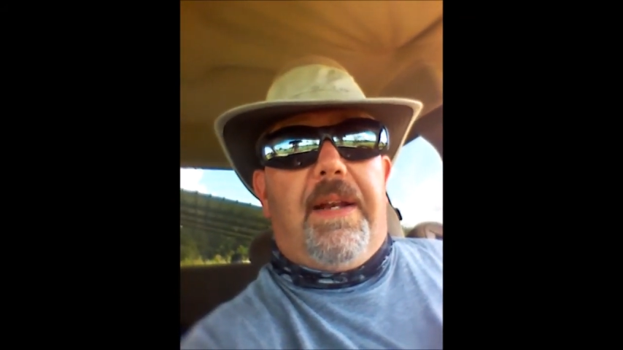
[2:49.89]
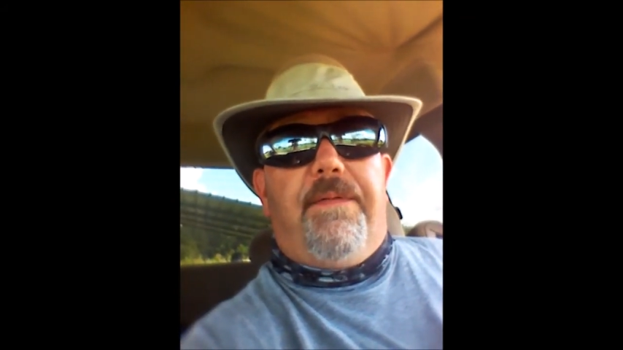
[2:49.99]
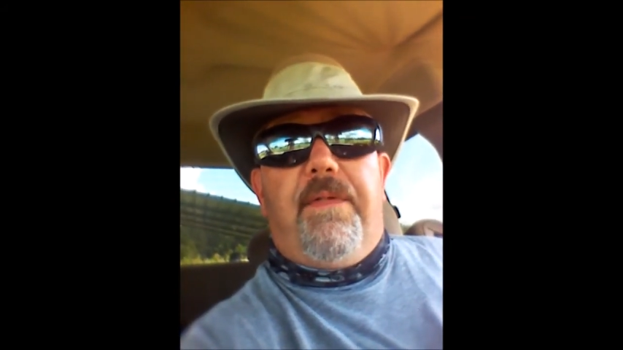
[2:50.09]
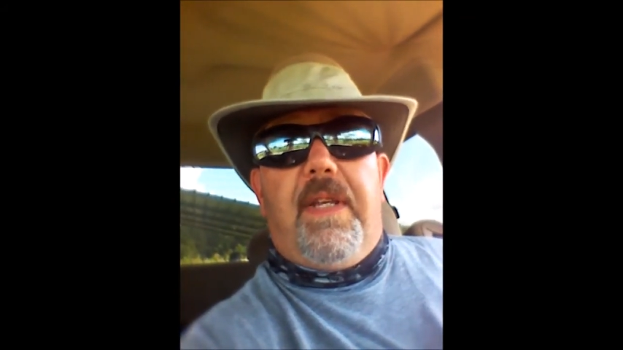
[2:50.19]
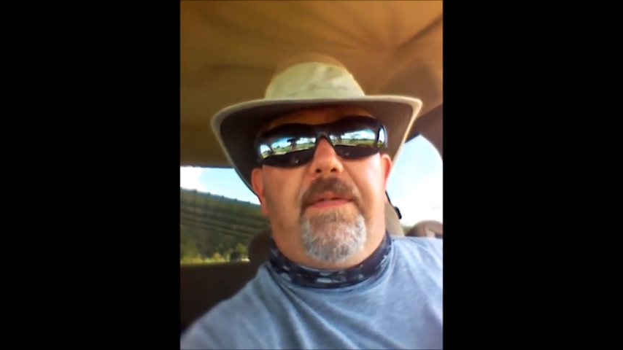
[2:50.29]
I'd
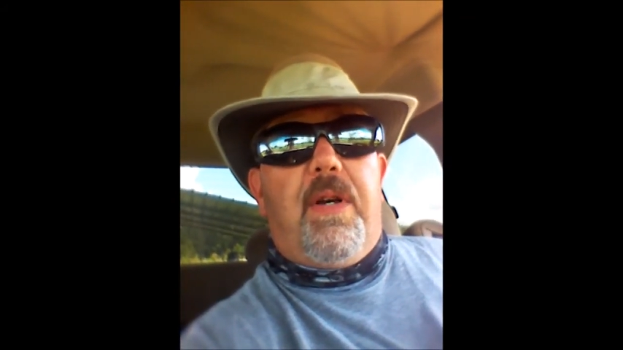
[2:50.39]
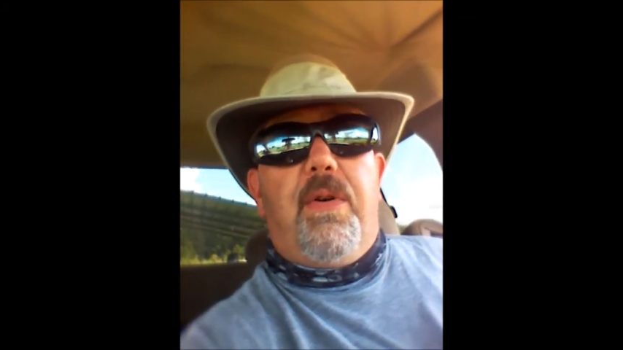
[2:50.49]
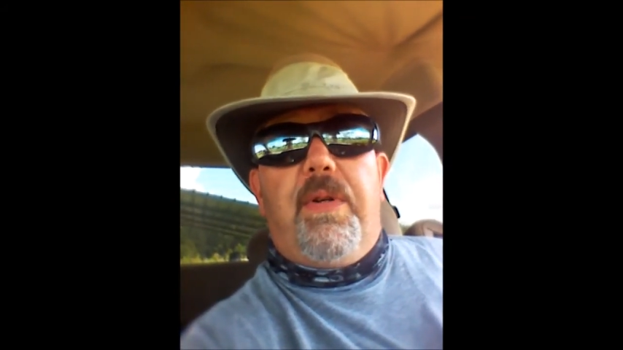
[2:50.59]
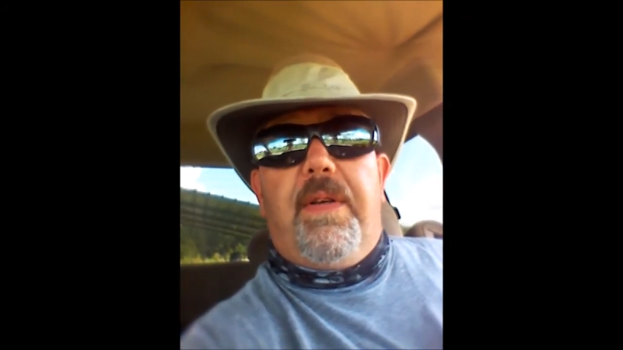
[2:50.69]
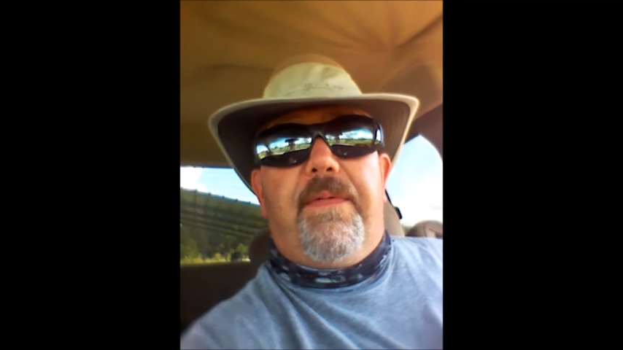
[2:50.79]
live
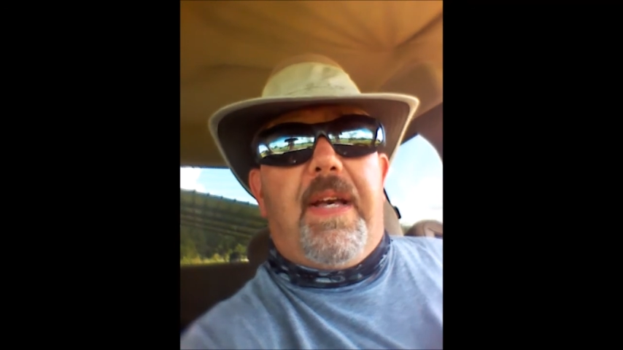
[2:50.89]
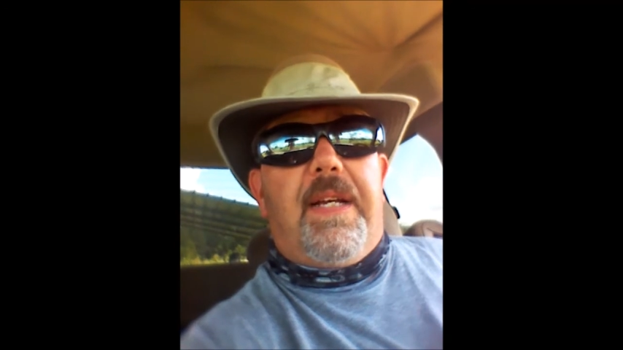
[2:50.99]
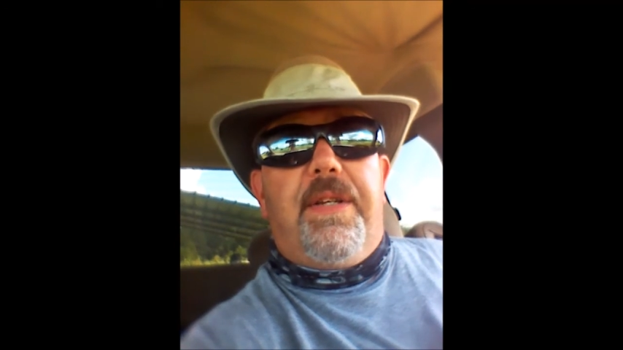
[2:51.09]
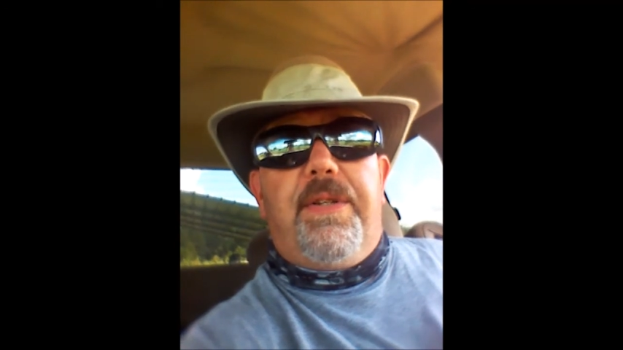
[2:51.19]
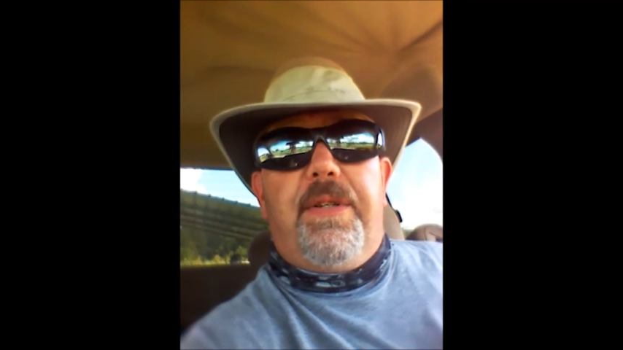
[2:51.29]
on if
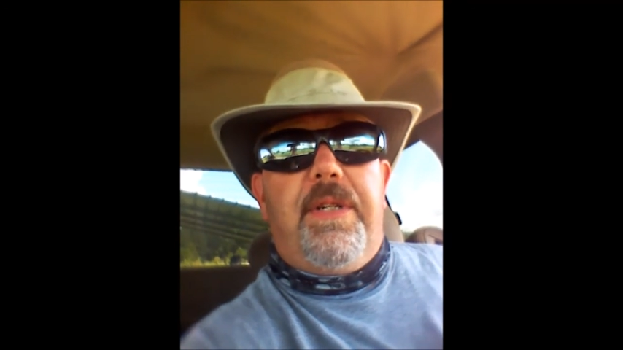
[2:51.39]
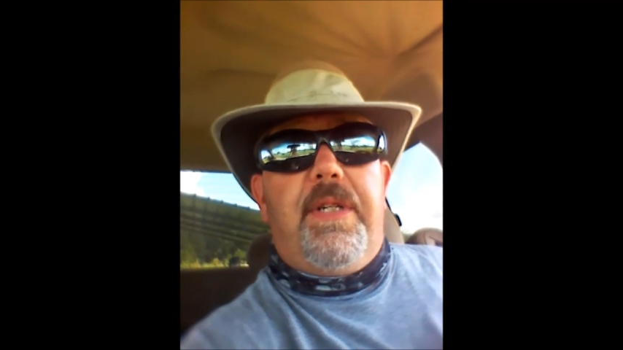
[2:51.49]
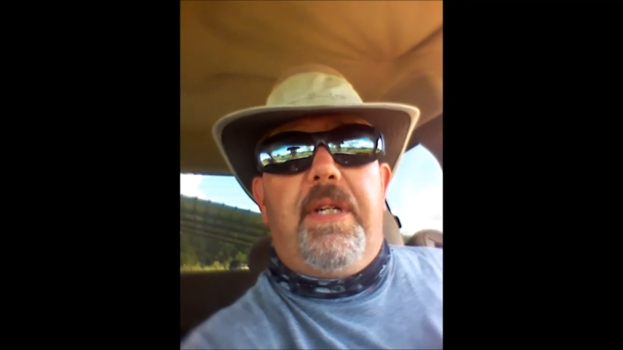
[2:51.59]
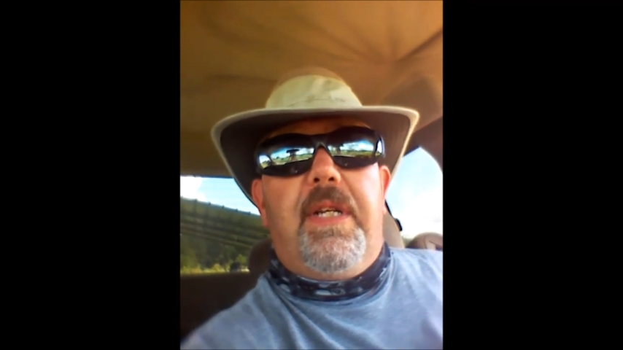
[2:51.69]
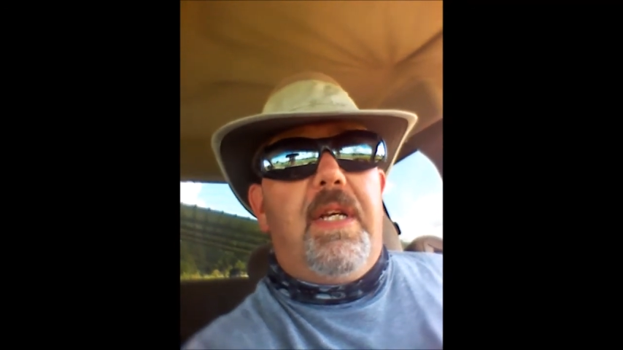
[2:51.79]
I
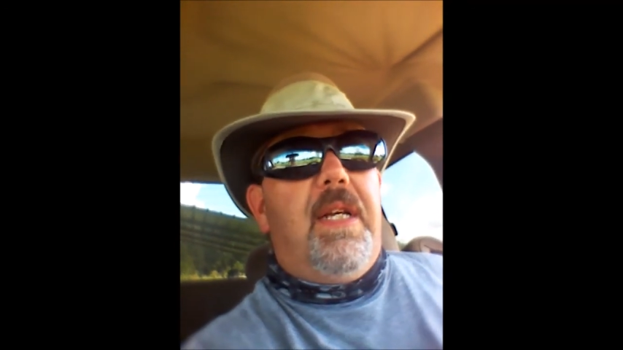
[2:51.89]
could.